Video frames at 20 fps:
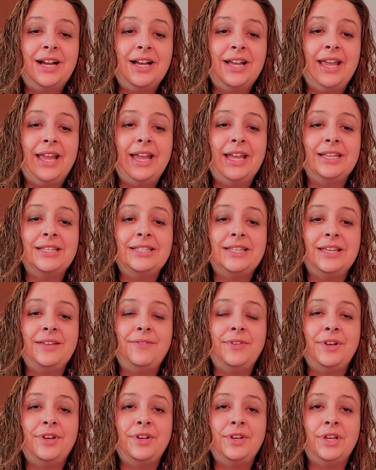and
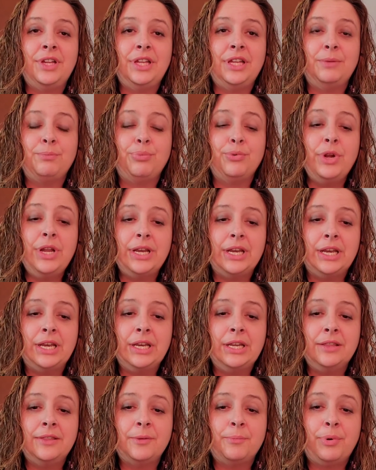even
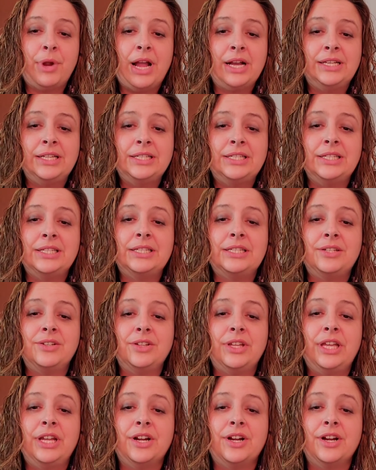Britain, the practice is
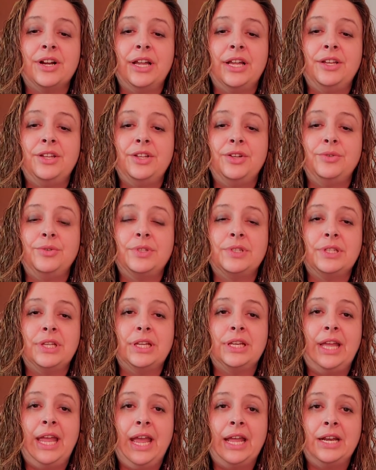still here in use
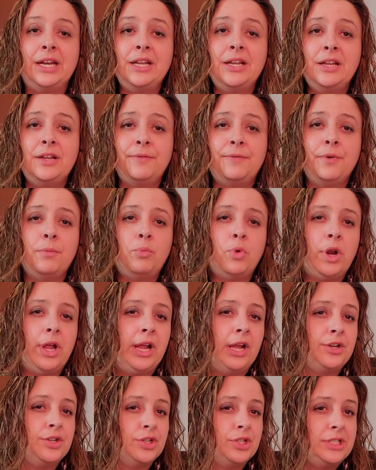in Canada, and from what I
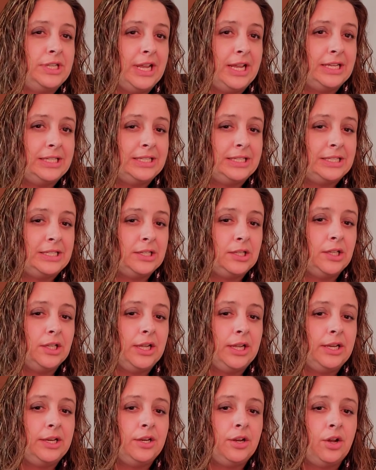understand, still
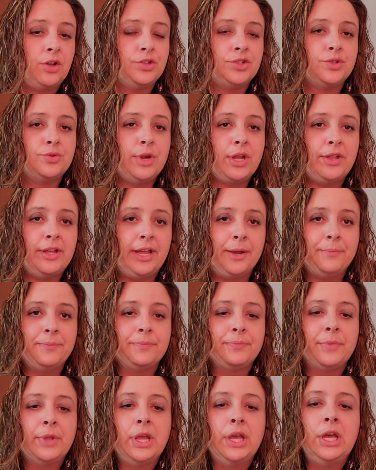in Australia.
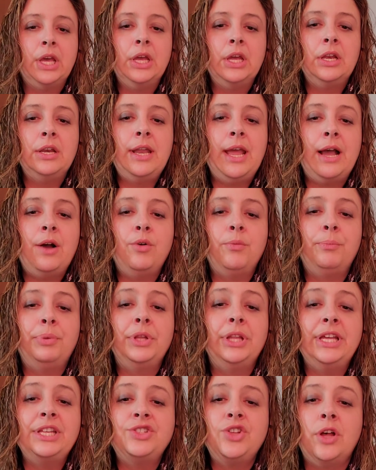Now,
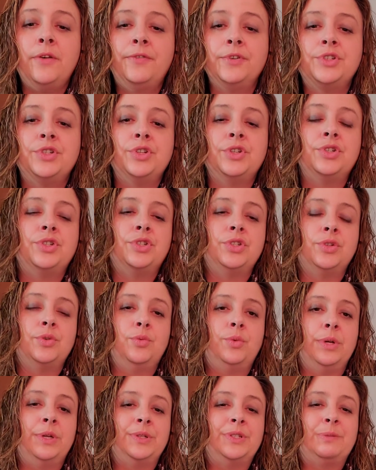police officers
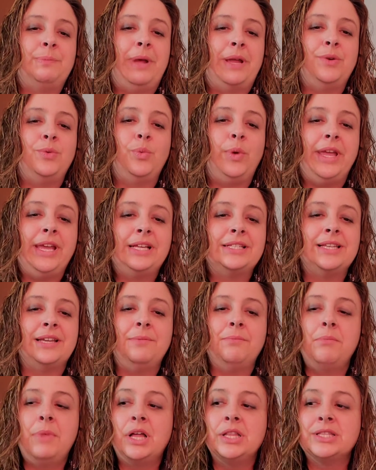will spend weeks
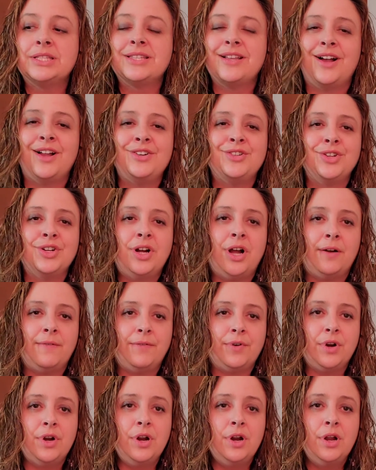and months
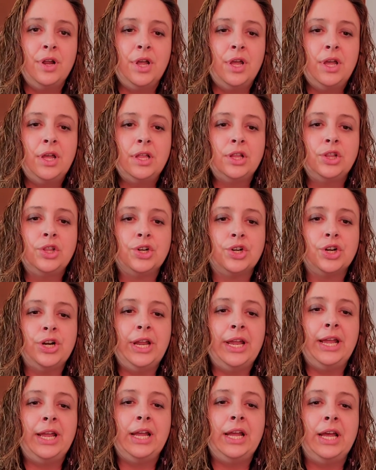undercover
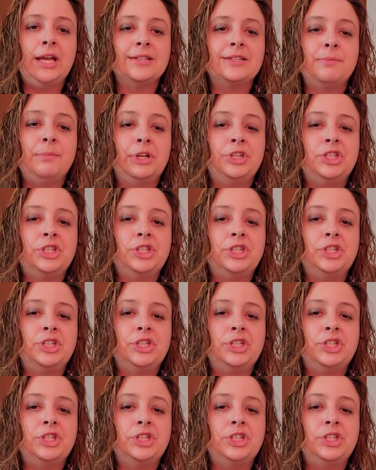learning as much